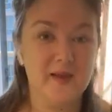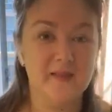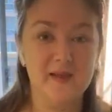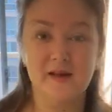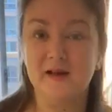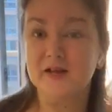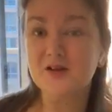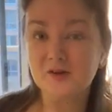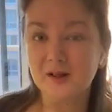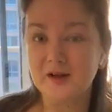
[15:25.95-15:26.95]
And
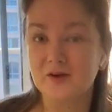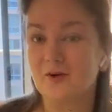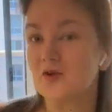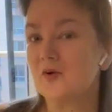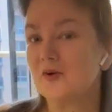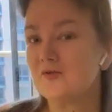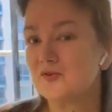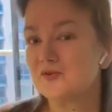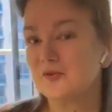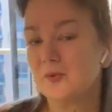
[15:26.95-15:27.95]
then in a year later on
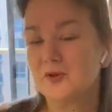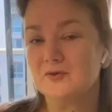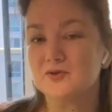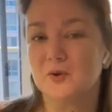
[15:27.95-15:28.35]
your anniversary,